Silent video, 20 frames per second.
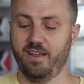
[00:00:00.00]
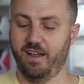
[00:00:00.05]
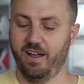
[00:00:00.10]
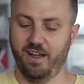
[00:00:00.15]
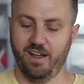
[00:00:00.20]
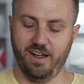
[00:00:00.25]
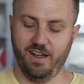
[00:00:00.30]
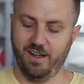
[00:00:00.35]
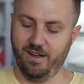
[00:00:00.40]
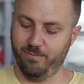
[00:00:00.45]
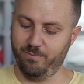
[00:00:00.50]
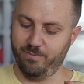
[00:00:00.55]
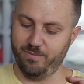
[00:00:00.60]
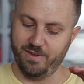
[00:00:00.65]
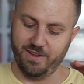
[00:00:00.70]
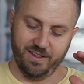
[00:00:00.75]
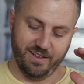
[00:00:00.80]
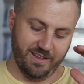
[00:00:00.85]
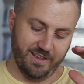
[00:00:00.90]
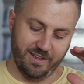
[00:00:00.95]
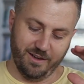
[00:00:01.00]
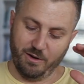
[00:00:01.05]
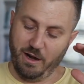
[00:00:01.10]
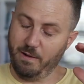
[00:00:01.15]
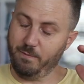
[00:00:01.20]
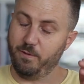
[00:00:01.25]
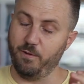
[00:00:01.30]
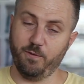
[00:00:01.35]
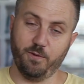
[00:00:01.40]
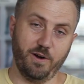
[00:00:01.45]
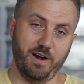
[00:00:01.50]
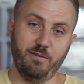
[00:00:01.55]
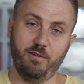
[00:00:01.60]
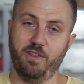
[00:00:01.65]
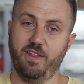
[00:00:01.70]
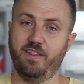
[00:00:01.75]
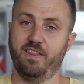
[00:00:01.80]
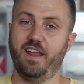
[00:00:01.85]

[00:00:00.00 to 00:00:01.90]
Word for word: Um, grateful for everything